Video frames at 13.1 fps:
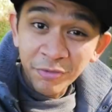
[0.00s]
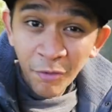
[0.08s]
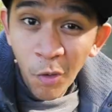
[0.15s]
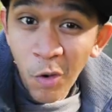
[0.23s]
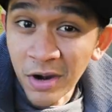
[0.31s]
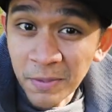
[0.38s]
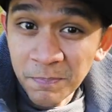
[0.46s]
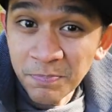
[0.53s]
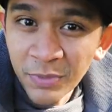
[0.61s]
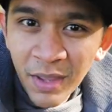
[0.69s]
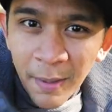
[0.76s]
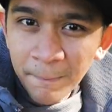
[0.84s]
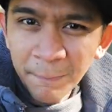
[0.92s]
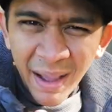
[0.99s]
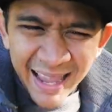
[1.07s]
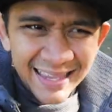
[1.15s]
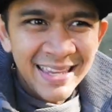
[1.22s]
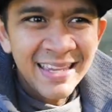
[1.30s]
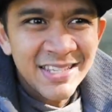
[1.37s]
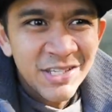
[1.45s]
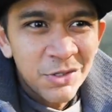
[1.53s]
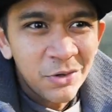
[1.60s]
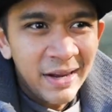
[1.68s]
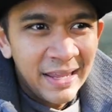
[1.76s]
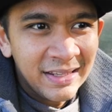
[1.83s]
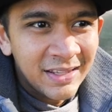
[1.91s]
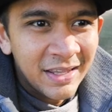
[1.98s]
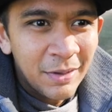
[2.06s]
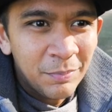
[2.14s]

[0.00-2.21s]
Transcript: four, biking is great